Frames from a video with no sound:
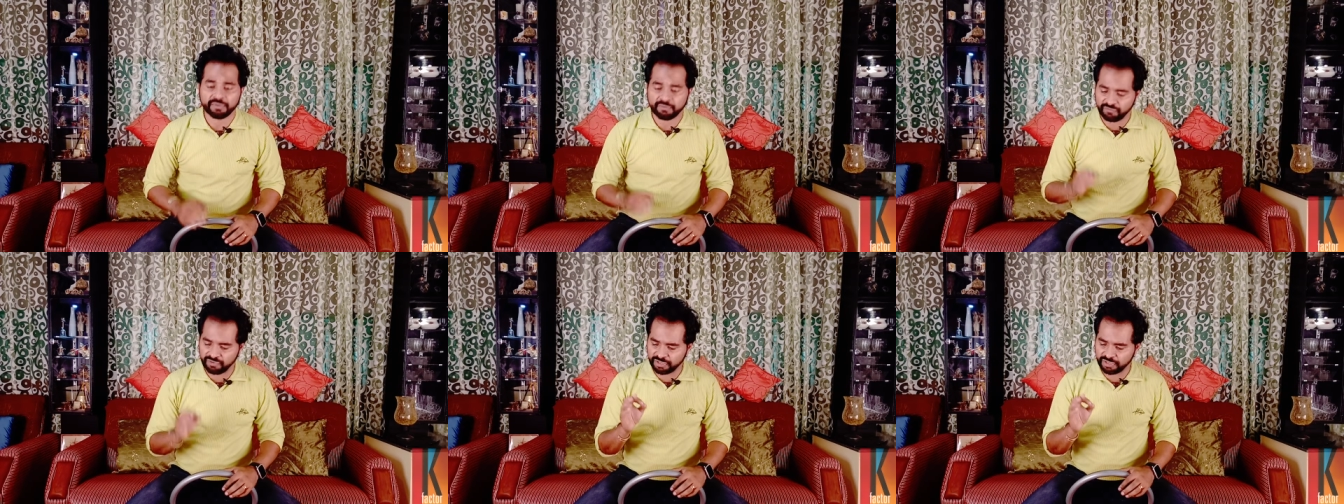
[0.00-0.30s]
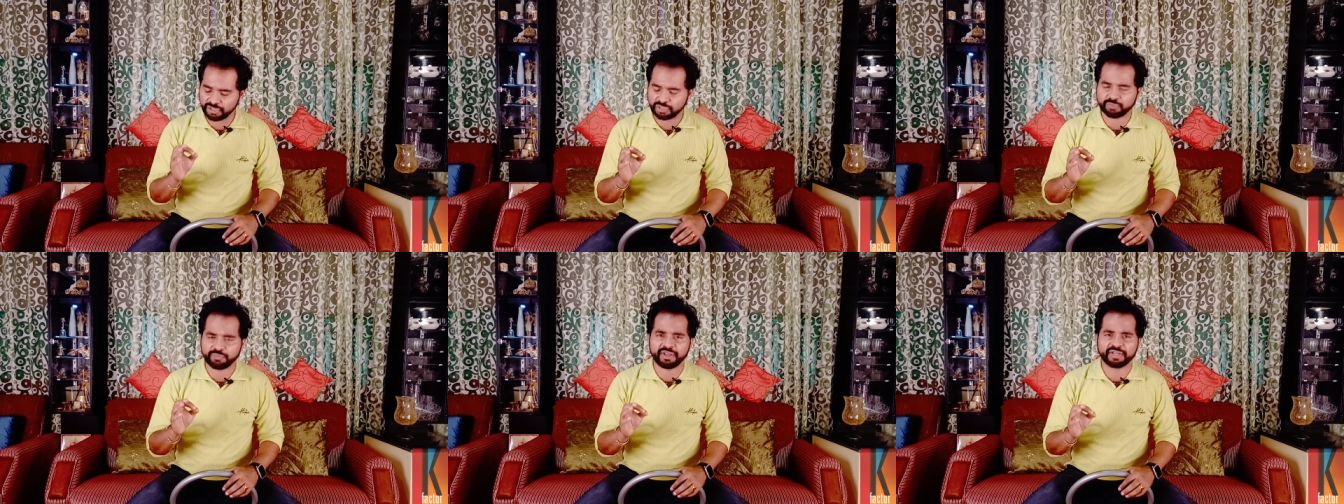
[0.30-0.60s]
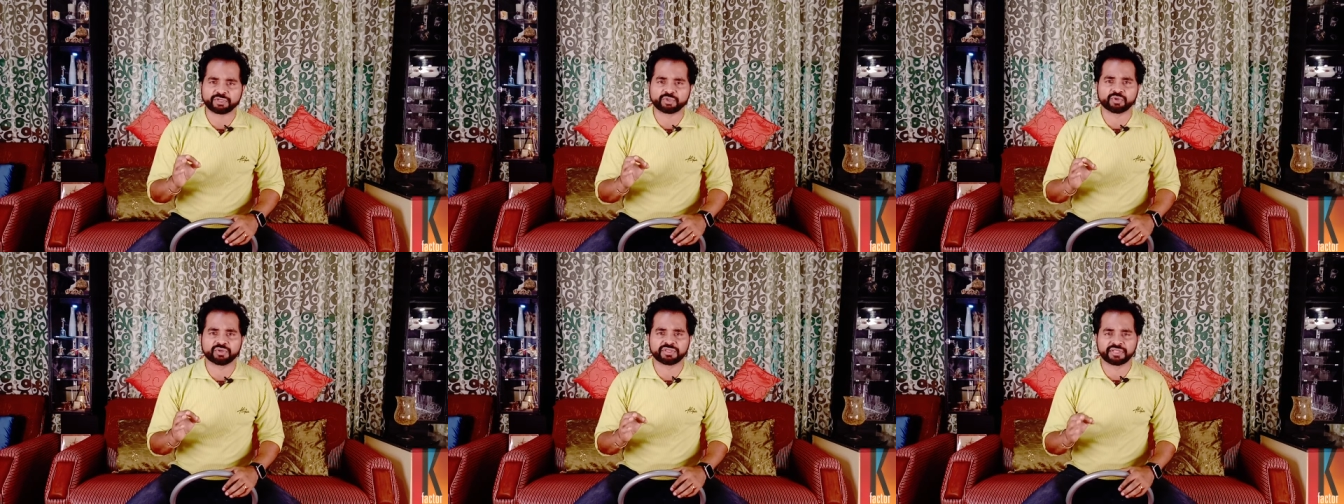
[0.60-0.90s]
we need to
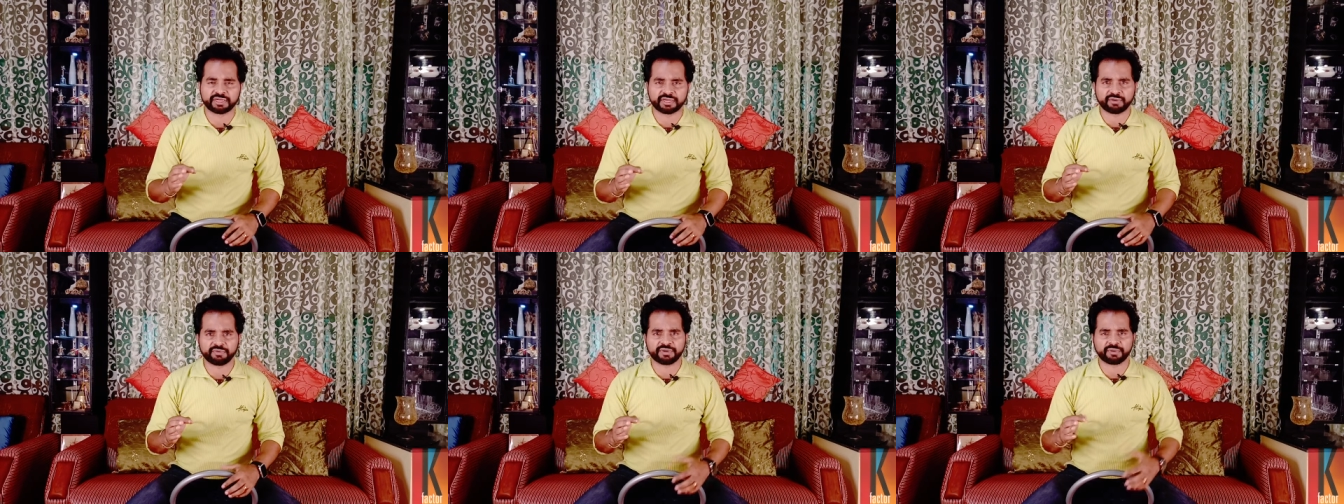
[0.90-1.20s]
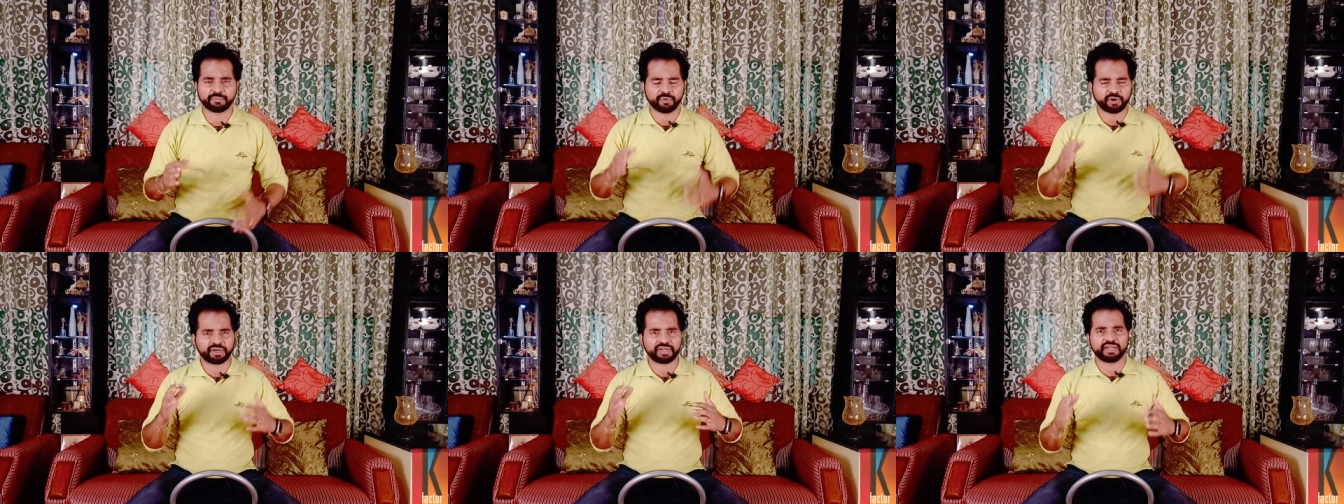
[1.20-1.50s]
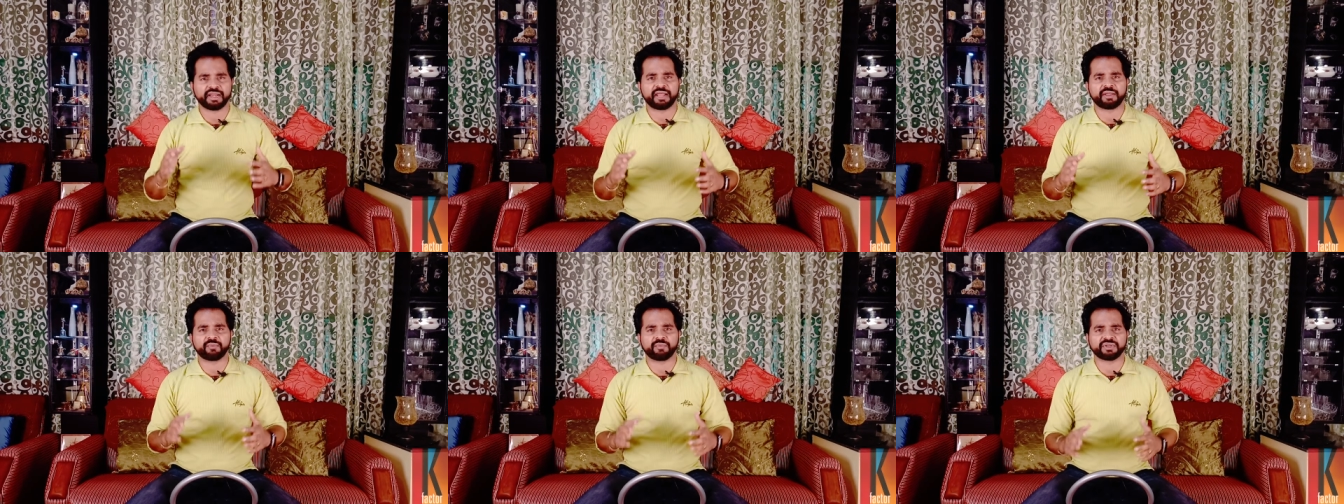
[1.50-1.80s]
make sure that our body
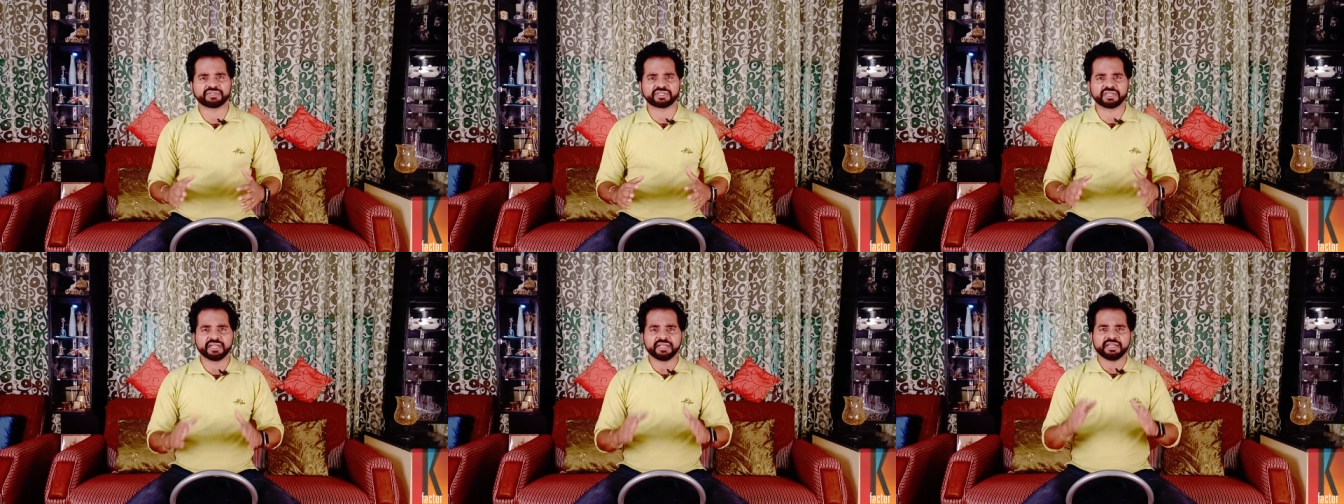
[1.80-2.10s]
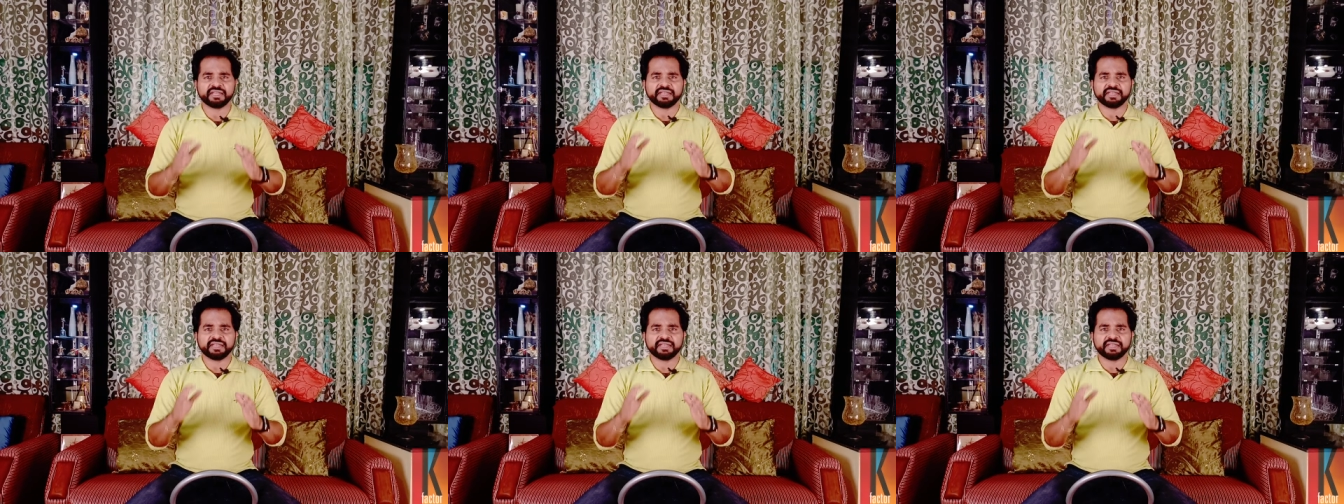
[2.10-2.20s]
language